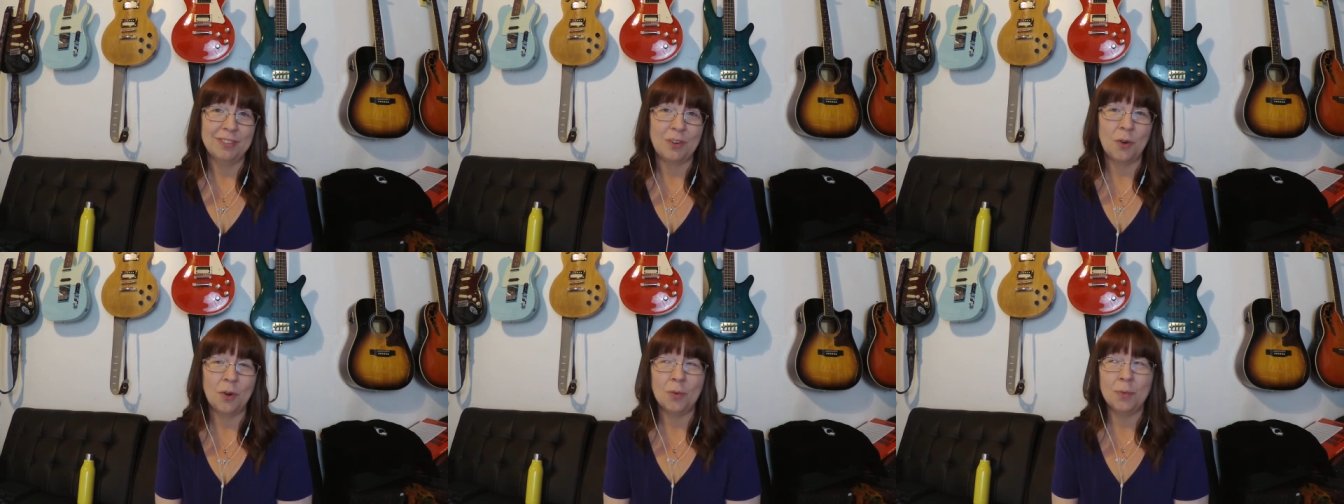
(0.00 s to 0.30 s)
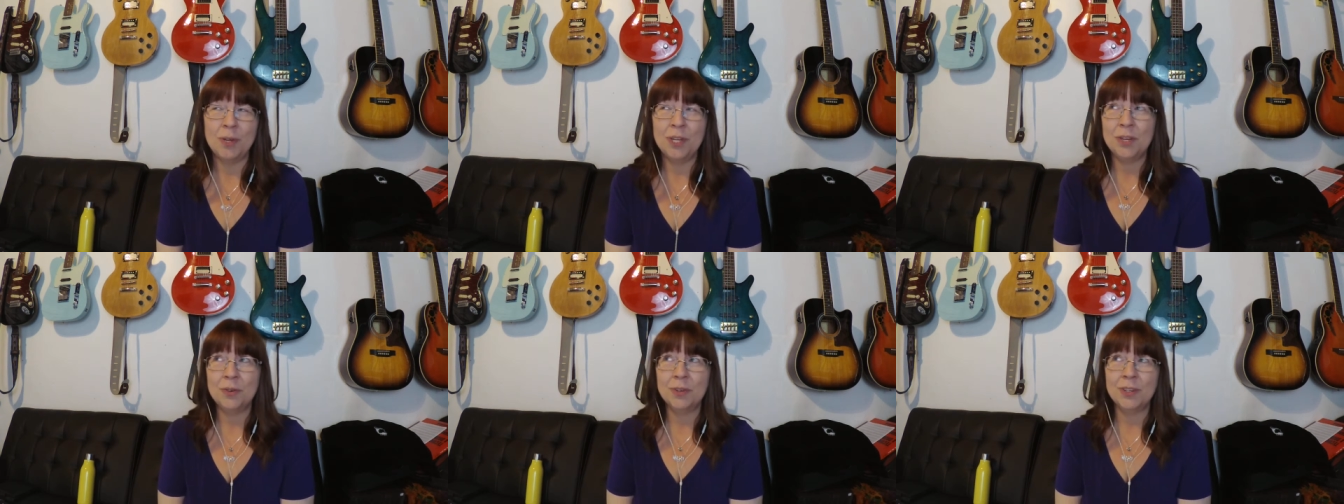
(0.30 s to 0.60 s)
or
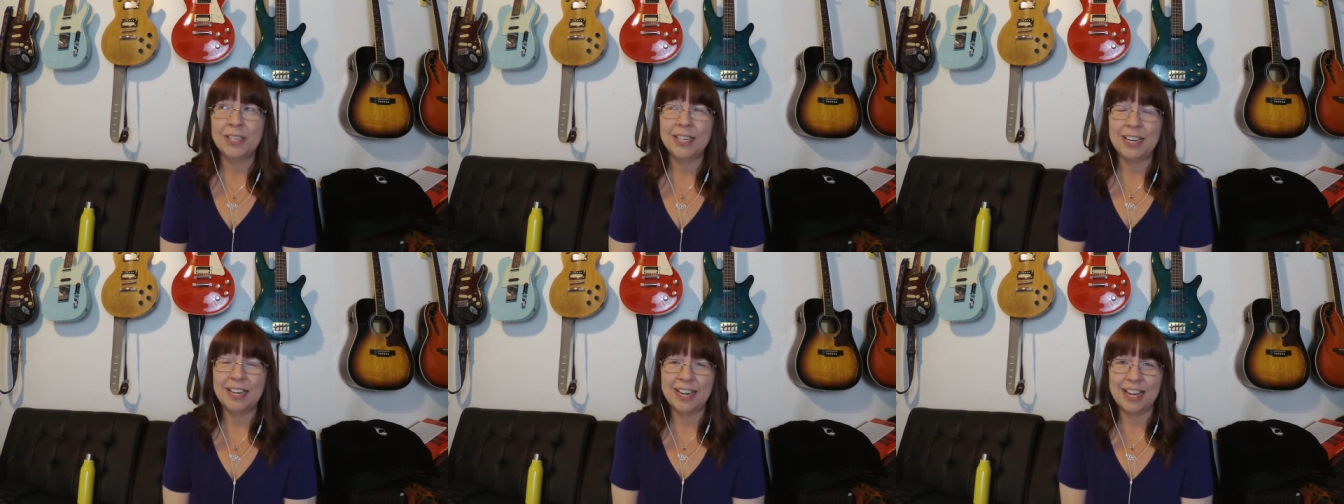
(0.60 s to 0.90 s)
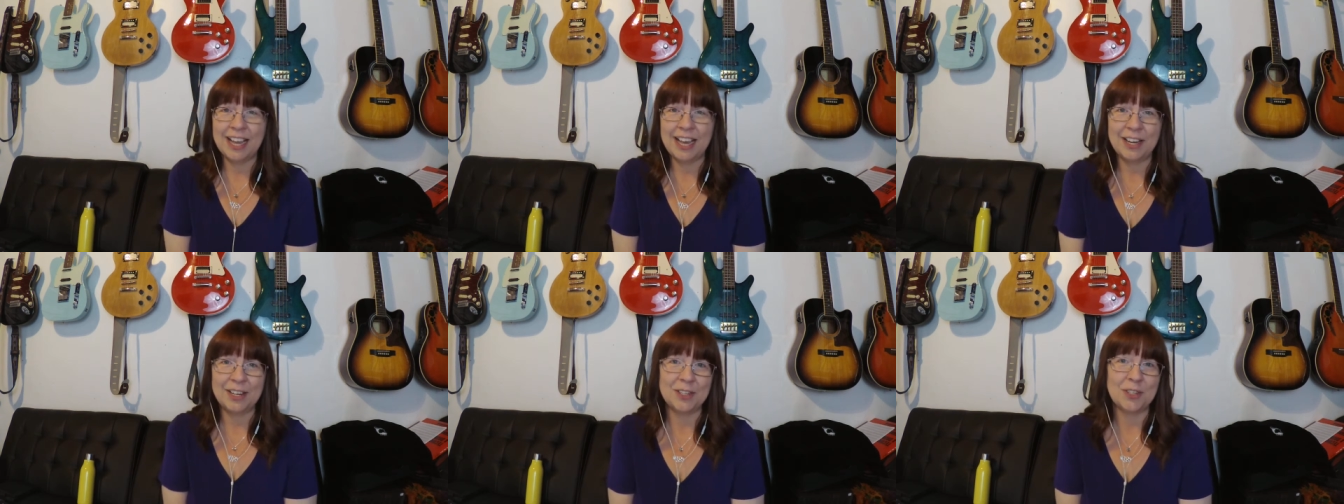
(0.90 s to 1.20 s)
when you were in
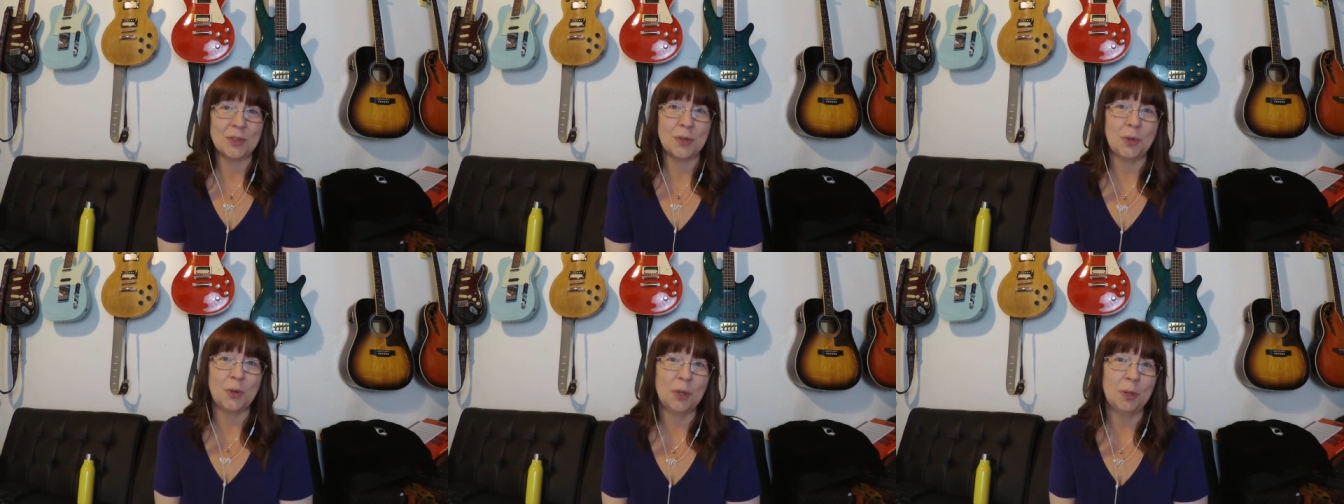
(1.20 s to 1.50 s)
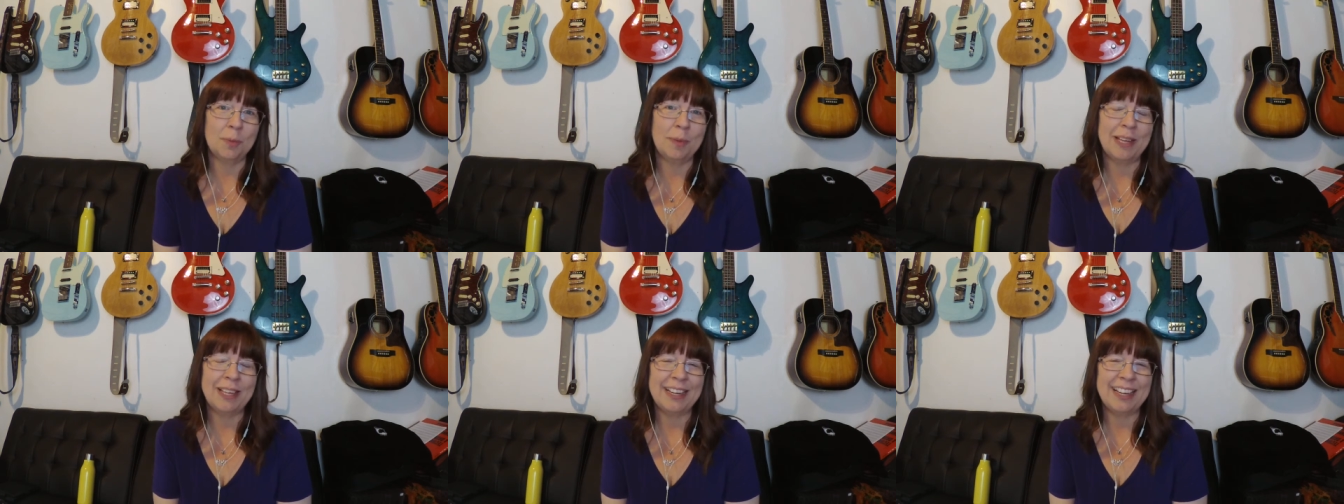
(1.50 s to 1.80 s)
any kind of
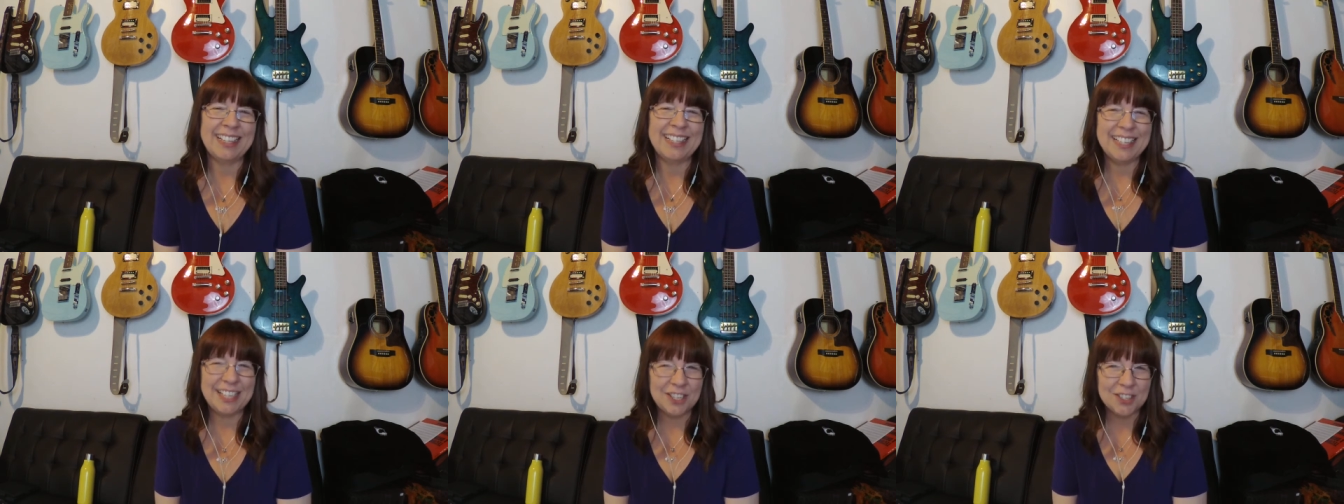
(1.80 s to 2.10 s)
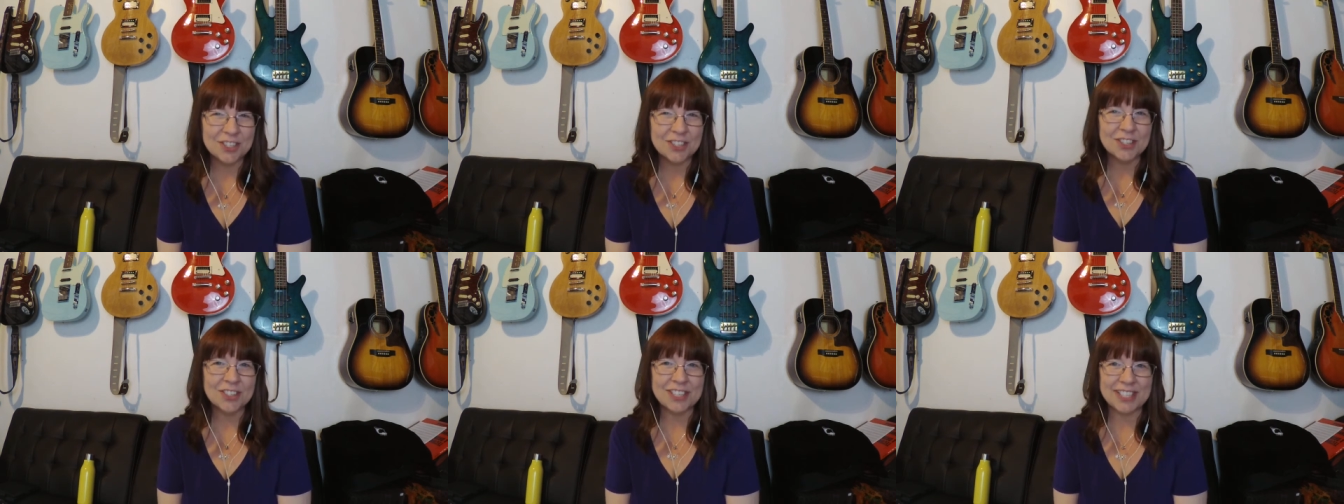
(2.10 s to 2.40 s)
school, but a
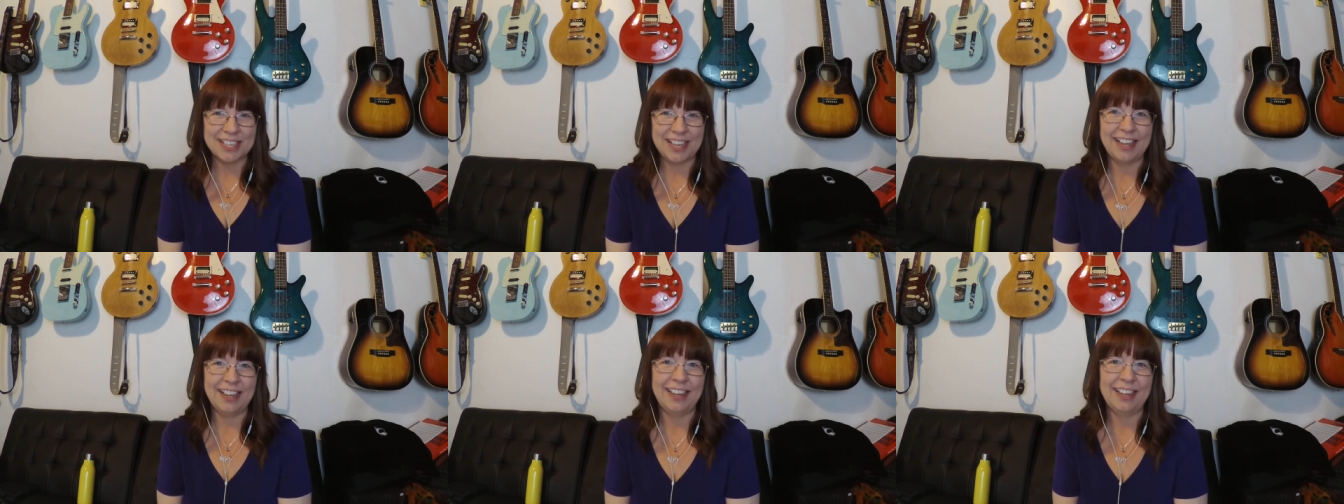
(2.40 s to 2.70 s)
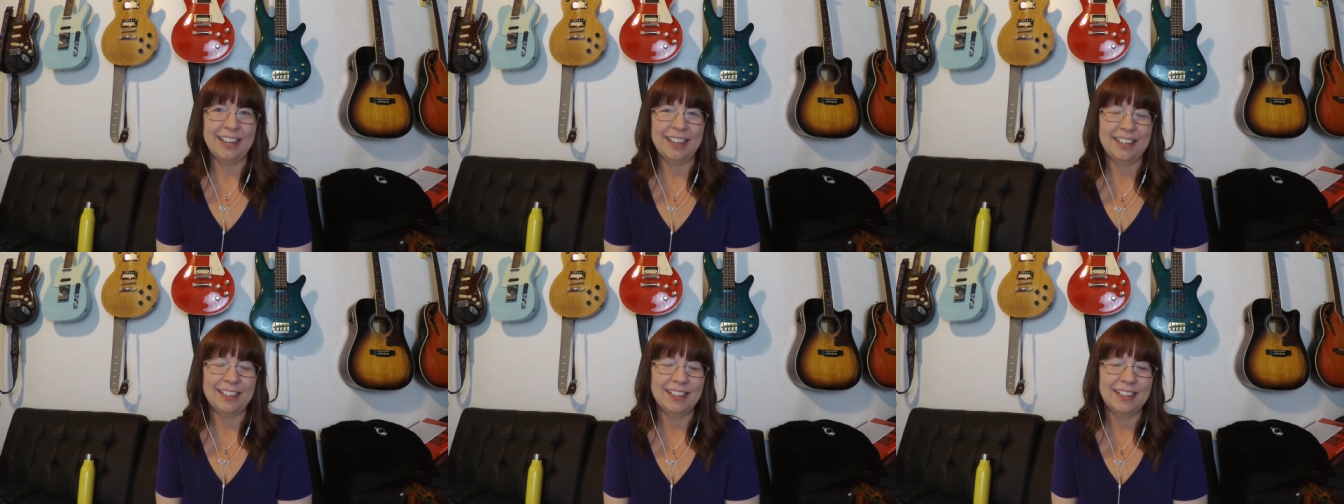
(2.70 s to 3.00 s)
teacher
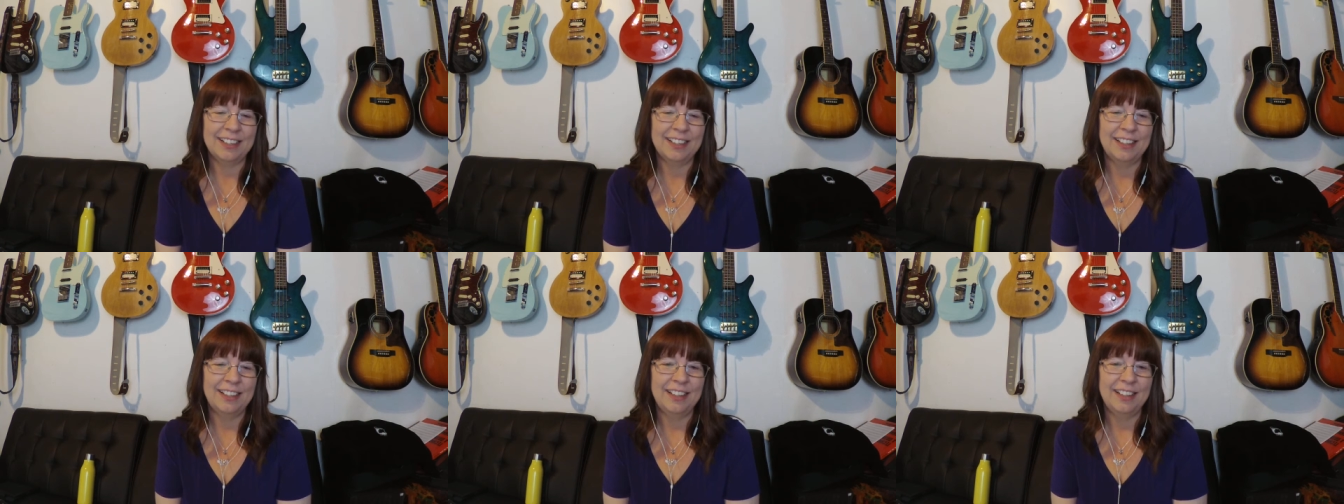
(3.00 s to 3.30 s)
saying